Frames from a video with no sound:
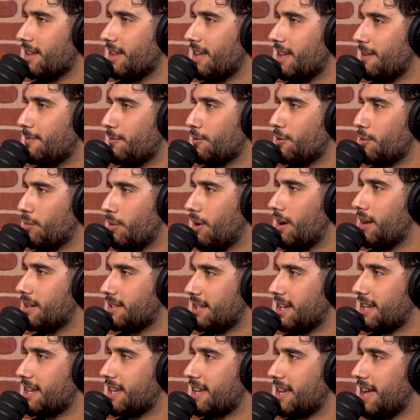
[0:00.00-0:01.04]
if you are
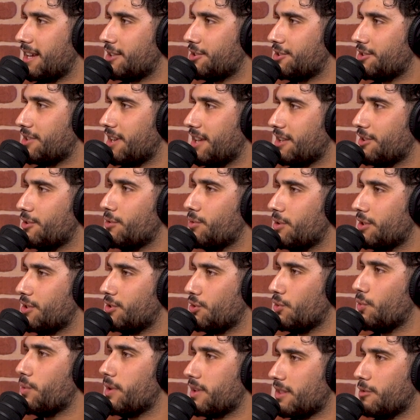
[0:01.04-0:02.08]
taking action and you are
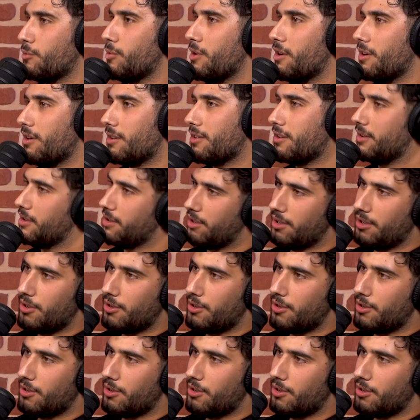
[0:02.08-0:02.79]
doing the work,